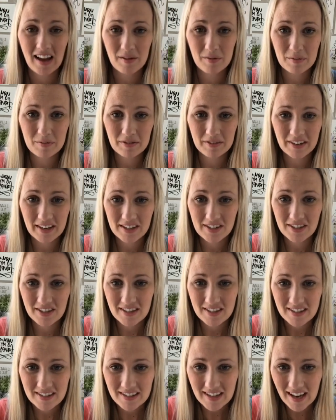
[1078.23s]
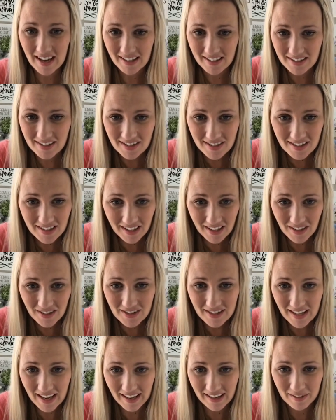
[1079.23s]
I'm a perfectionist, yes, just like
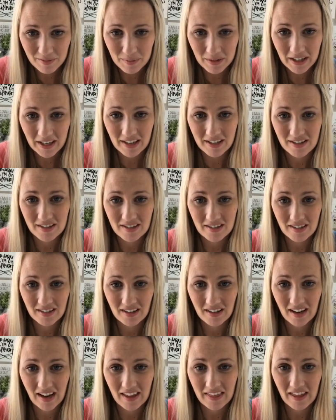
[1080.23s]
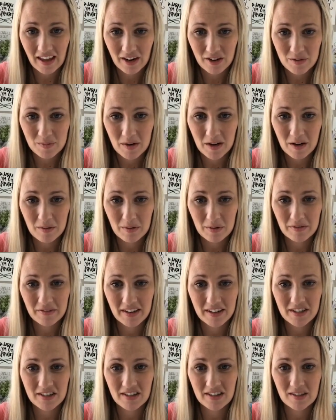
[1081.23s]
you said, because I thought I was being a
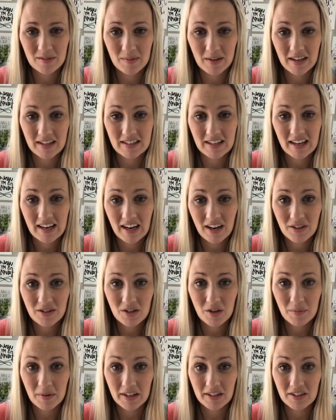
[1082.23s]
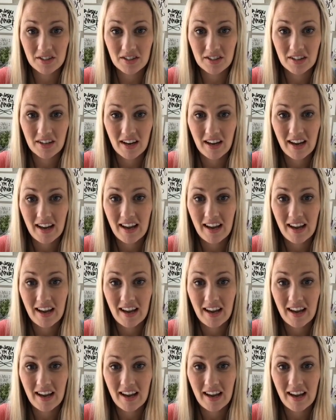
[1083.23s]
perfectionist because I care so much.